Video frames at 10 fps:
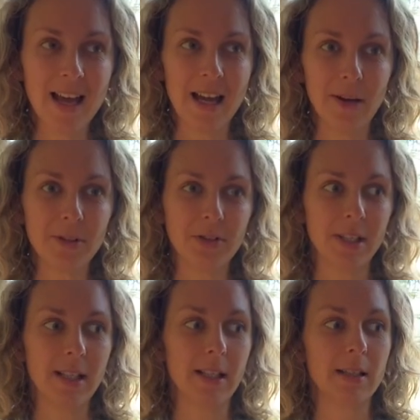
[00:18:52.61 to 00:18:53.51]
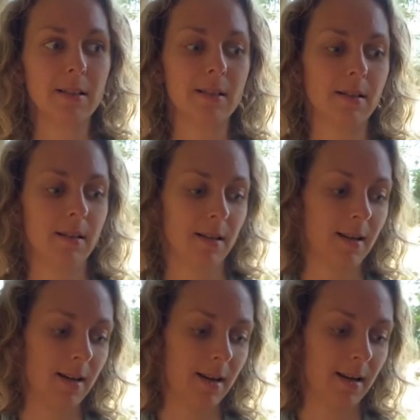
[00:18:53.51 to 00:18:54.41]
It was tricky because
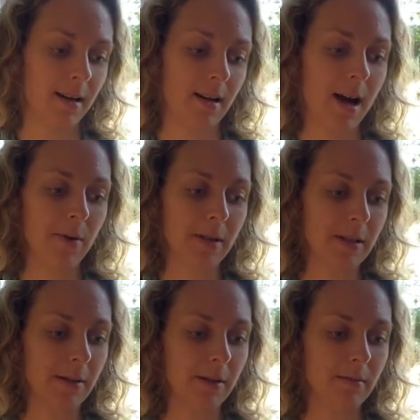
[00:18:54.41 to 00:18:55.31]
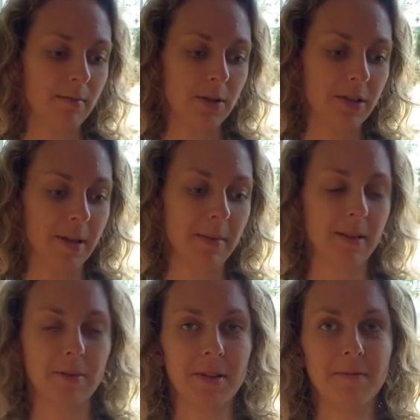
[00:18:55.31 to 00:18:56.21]
I wanted to do something
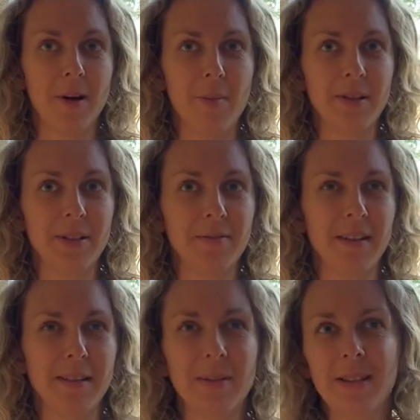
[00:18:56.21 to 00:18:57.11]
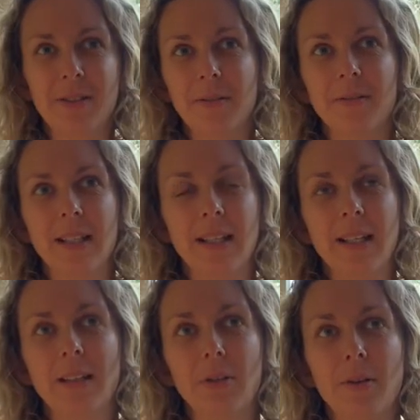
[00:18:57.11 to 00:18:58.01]
that was environmentally friendly, but there's not
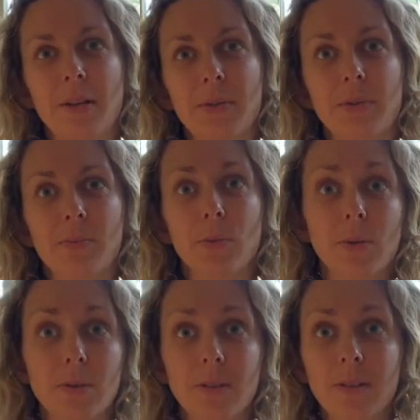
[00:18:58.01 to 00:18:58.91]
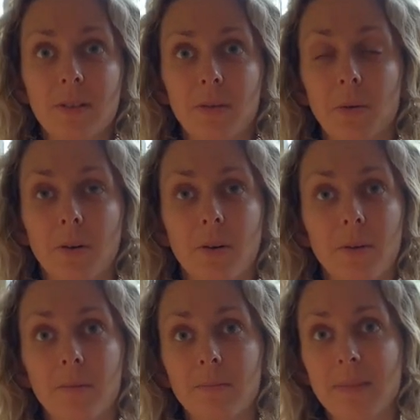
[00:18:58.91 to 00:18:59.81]
really, you know, there was wool
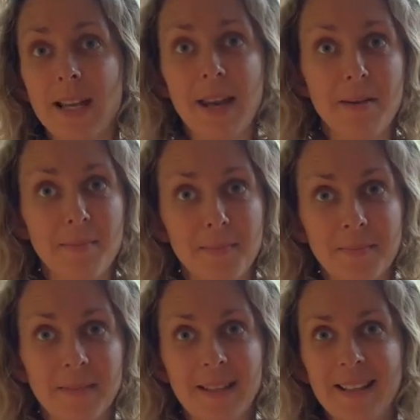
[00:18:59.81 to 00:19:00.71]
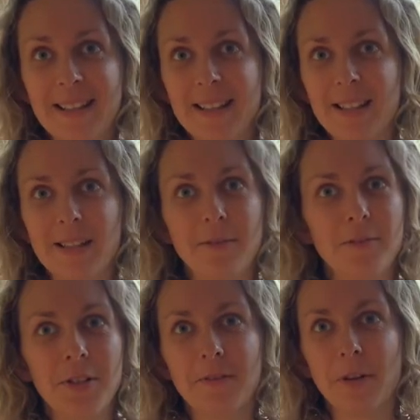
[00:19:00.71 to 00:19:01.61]
or denim. There's a
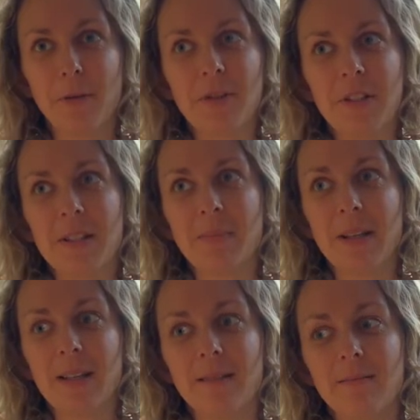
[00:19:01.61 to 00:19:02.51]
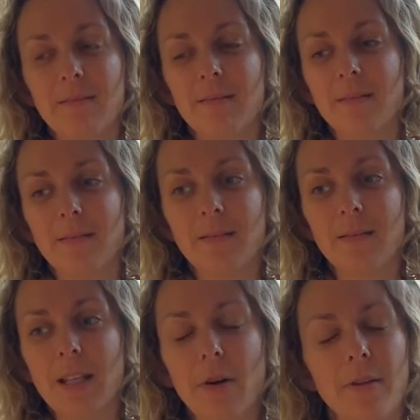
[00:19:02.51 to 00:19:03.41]
different options, but
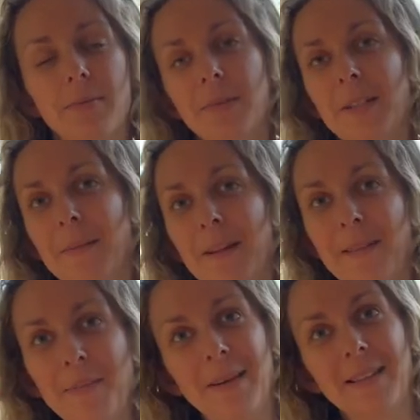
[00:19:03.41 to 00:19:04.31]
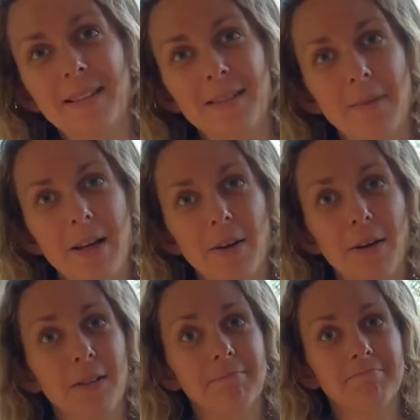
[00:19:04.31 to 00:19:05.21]
the earthwool seemed like the best way to
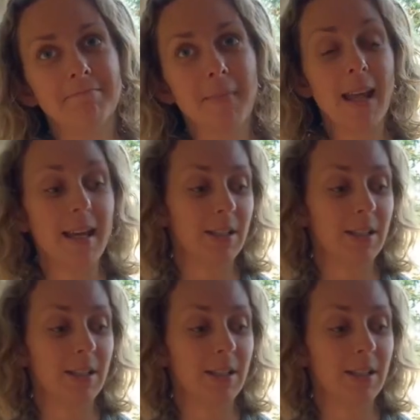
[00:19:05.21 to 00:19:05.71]
go. Yeah.